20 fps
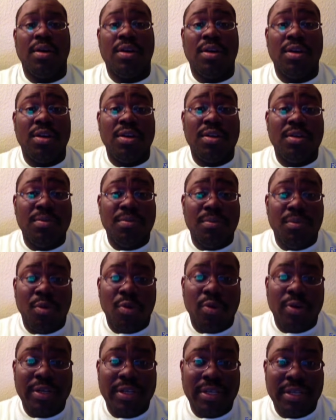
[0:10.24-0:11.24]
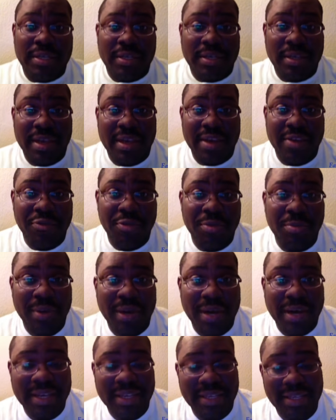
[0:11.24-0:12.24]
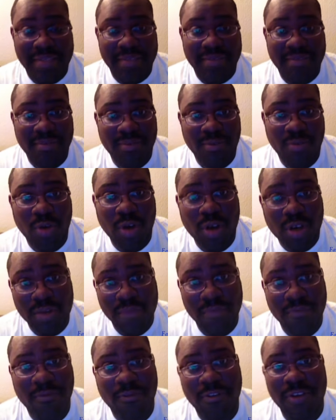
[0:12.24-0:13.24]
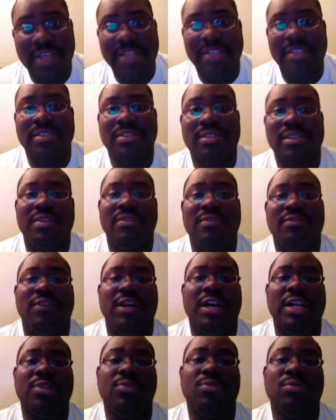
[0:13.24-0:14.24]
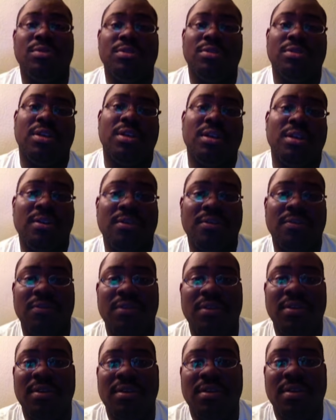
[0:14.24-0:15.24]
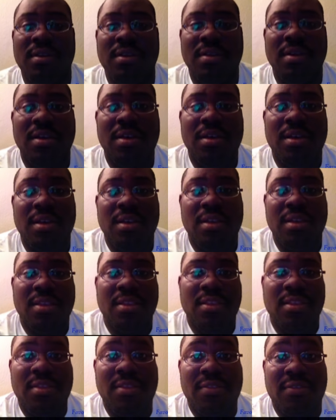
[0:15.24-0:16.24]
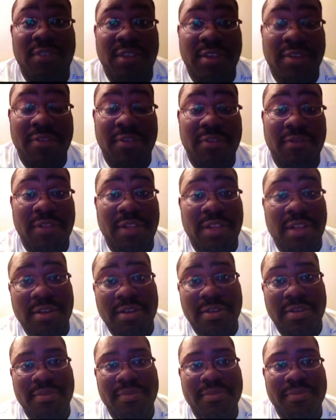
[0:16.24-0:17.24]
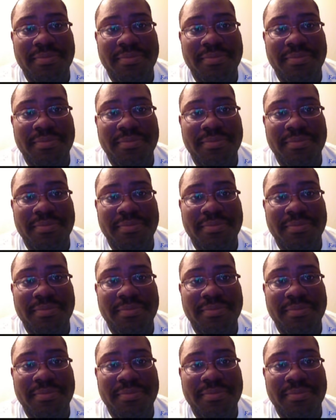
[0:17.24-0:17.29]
Good morning, everybody. Welcome, friends and followers of the Favorite Vlogger.